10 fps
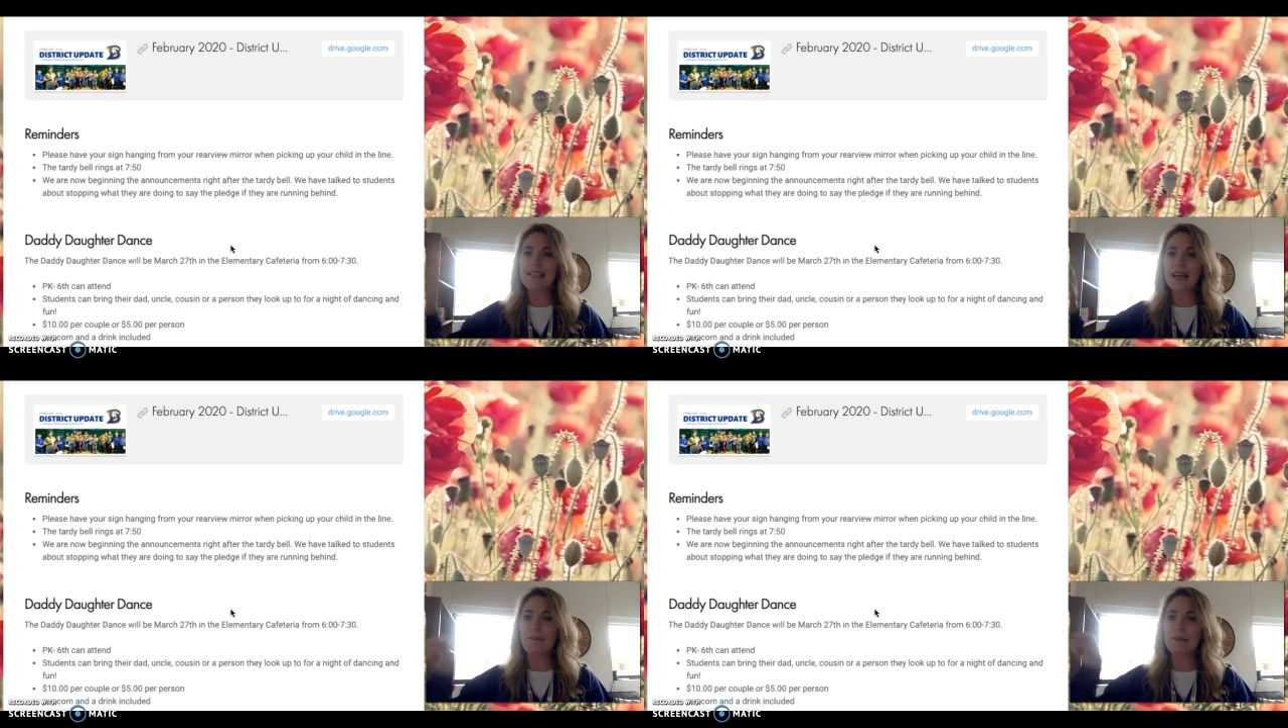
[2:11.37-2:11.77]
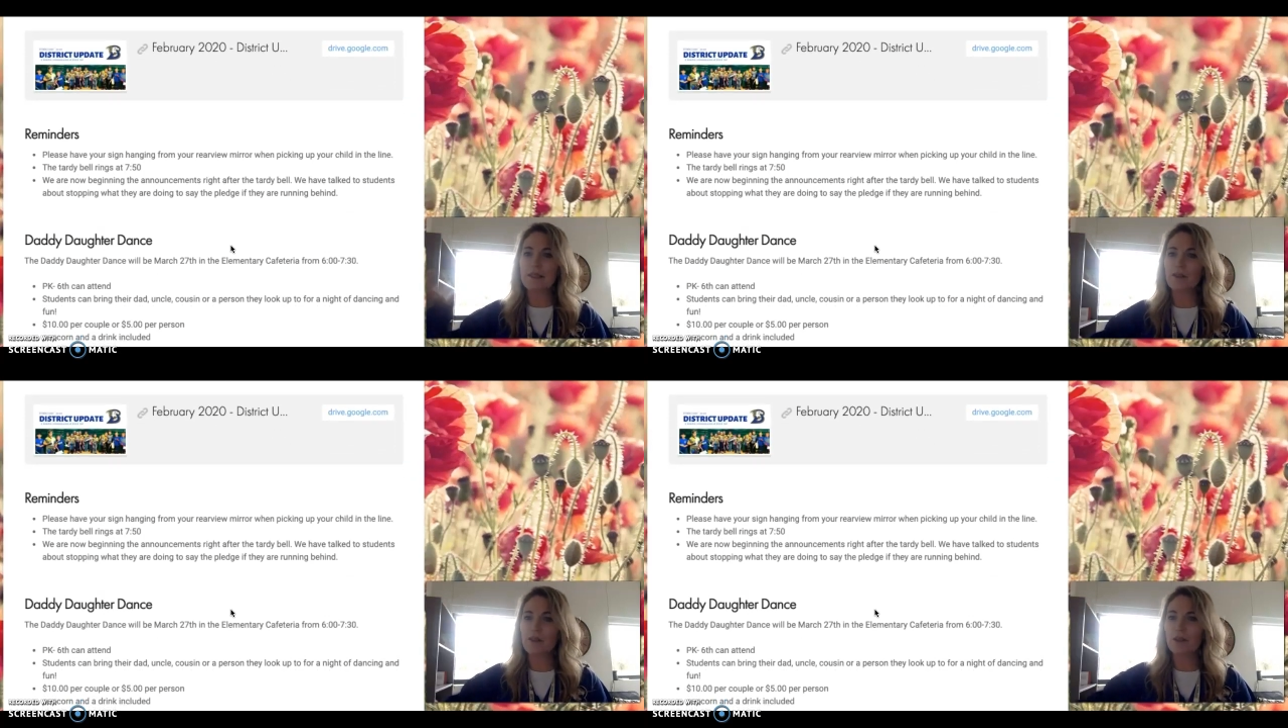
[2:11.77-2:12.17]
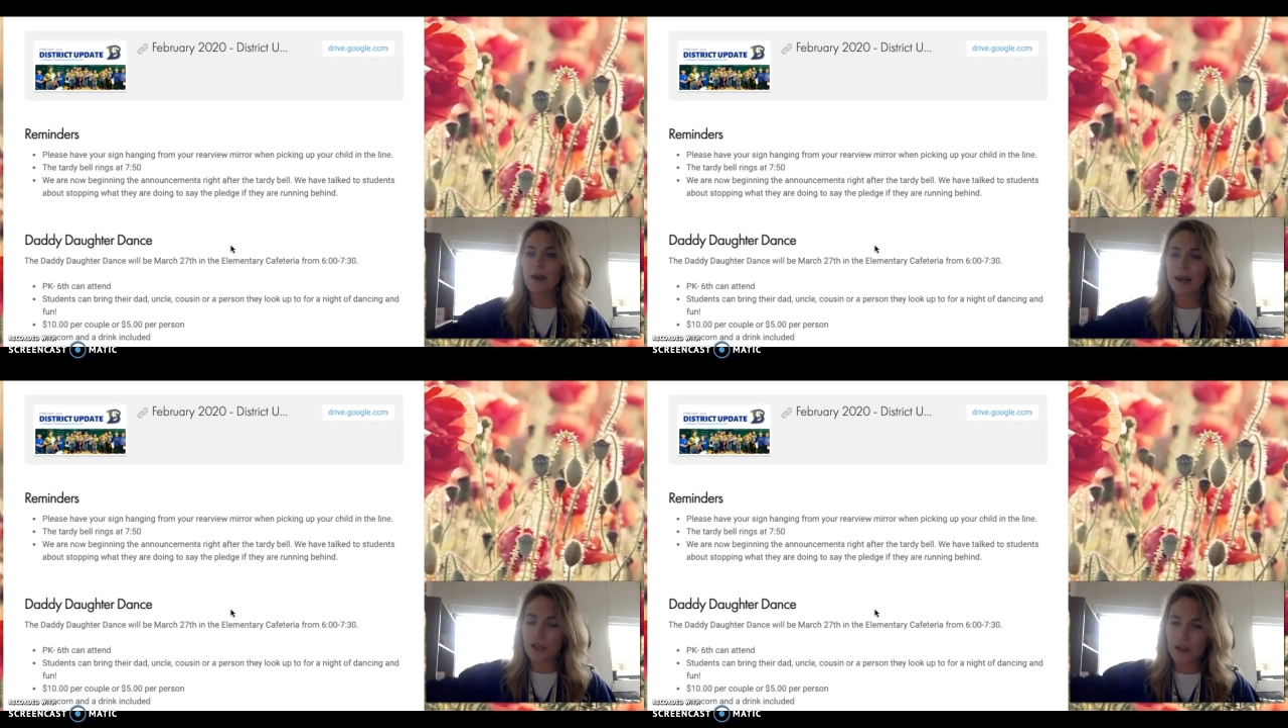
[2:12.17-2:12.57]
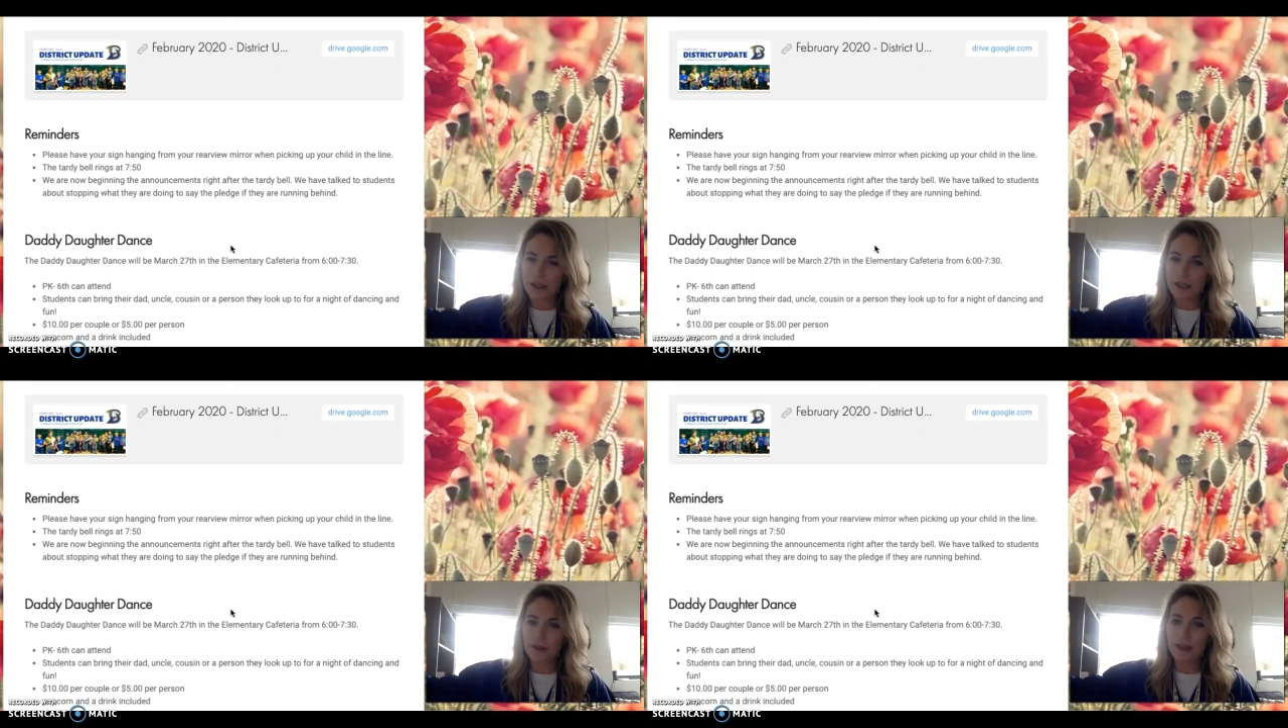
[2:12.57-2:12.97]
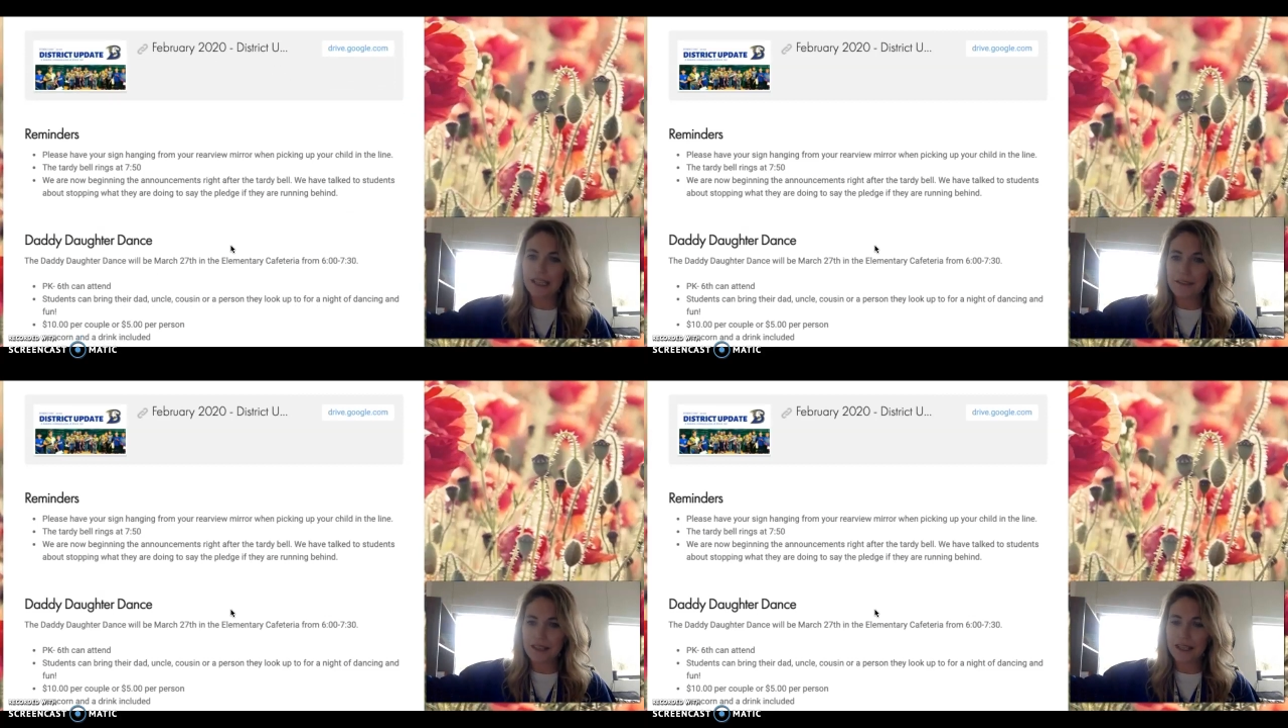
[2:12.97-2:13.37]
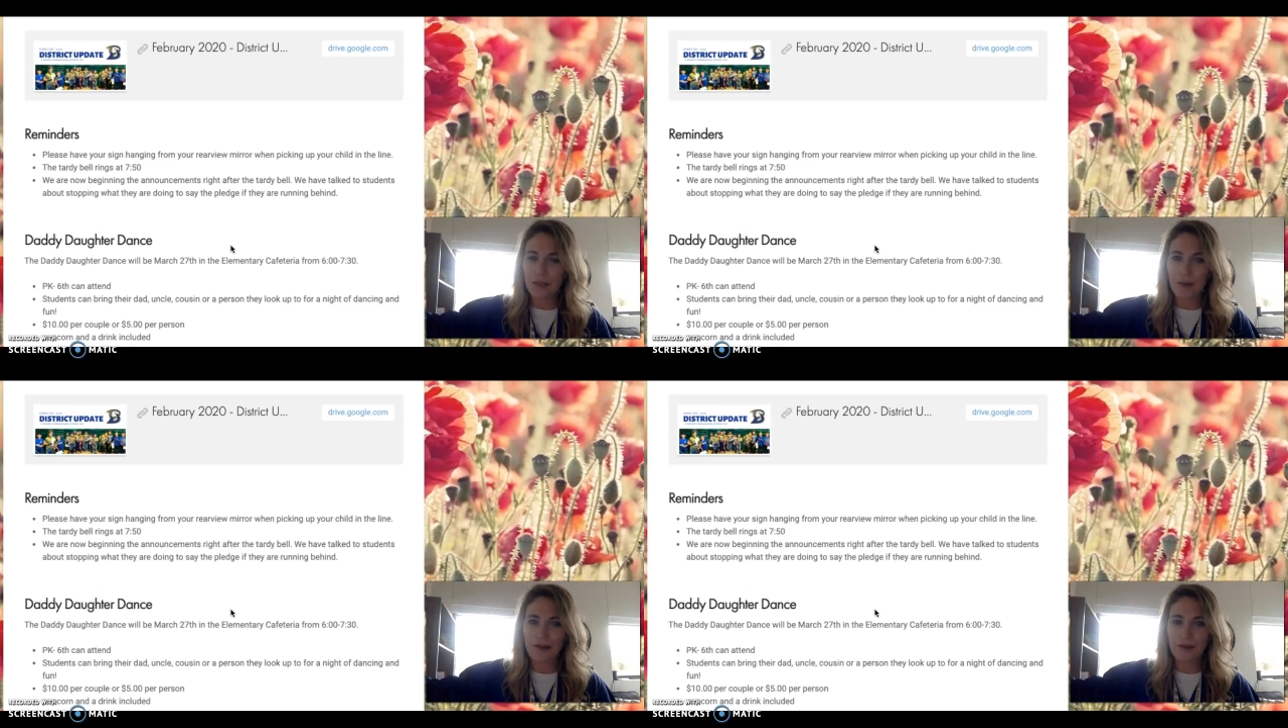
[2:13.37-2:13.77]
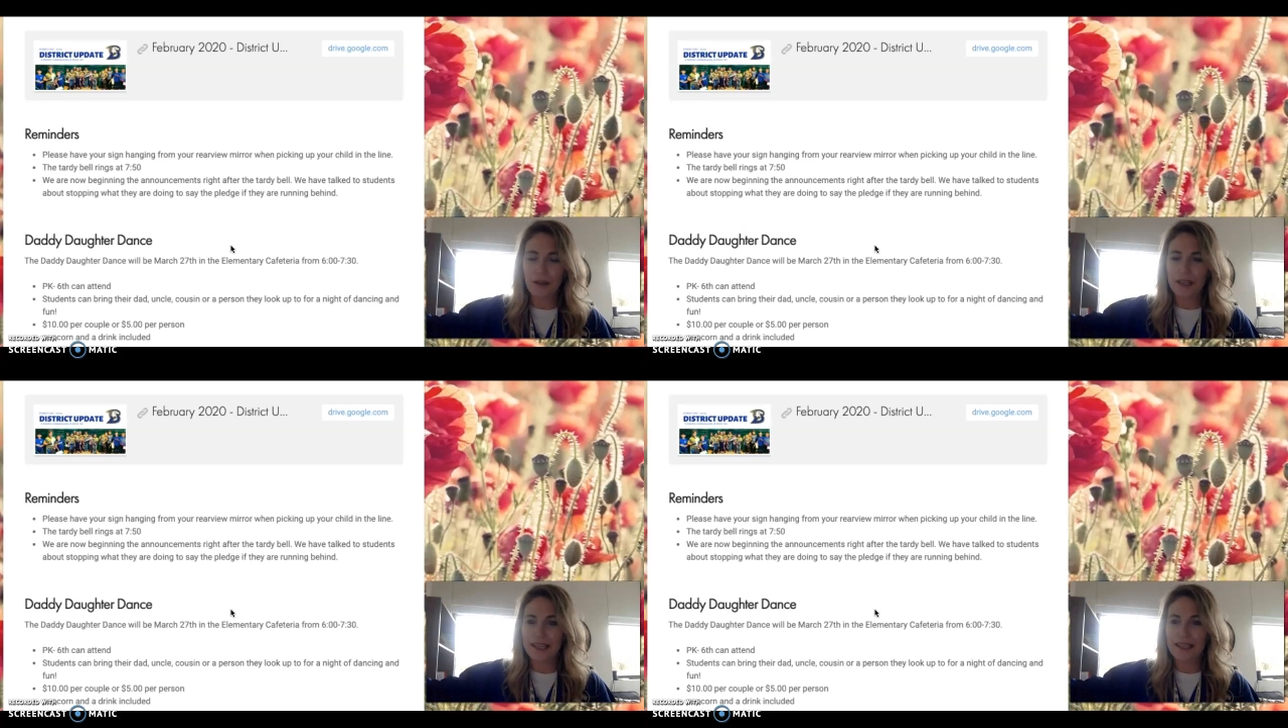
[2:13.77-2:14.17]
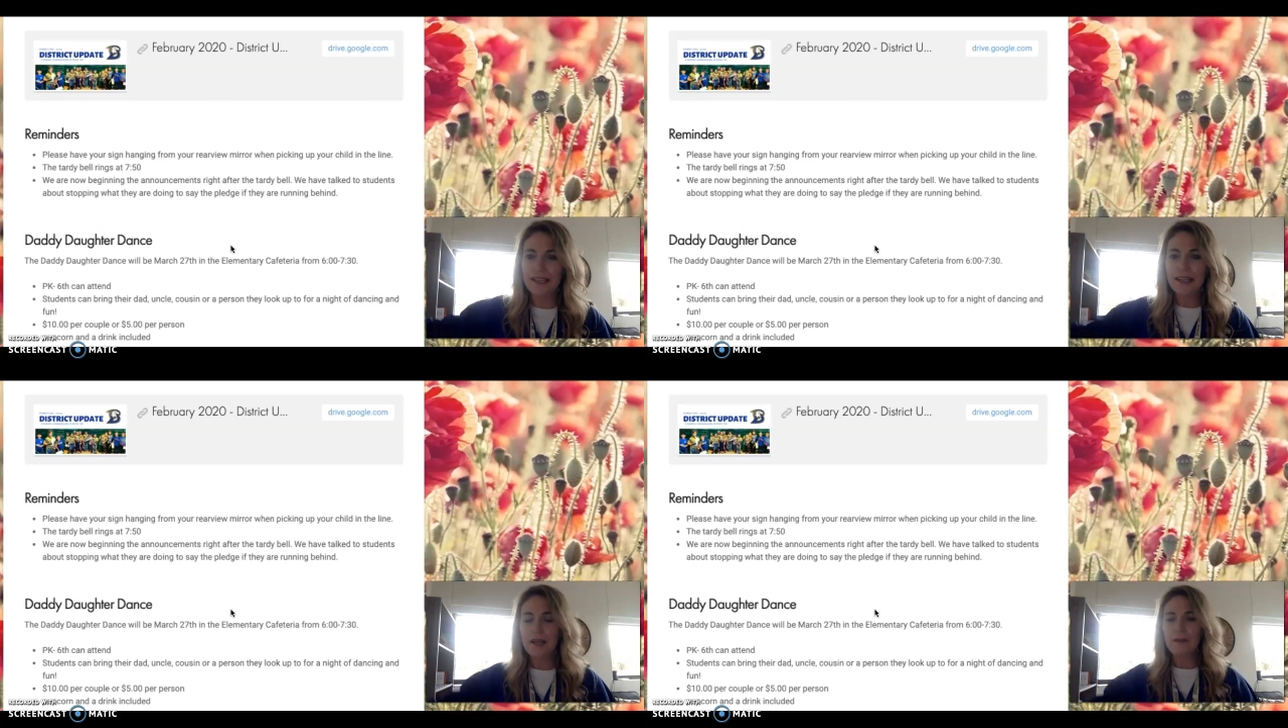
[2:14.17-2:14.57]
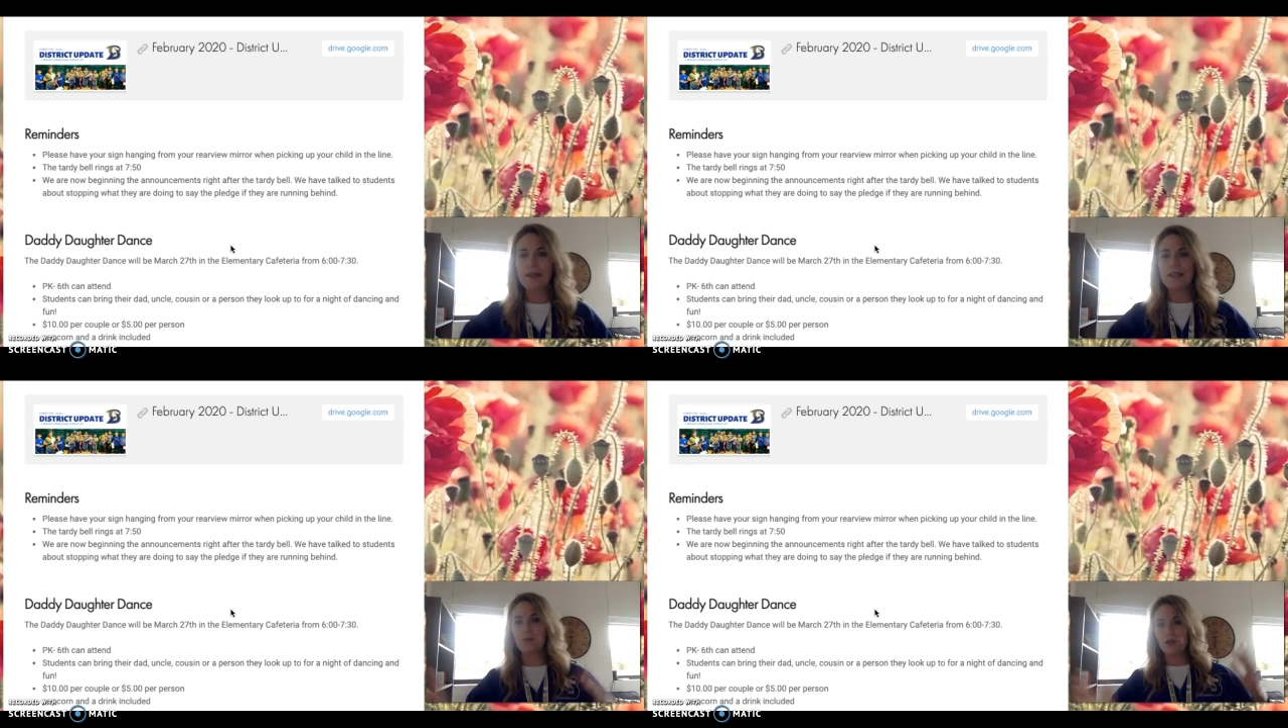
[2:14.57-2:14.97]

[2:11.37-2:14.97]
up until you actually are leaving and you have your kid, because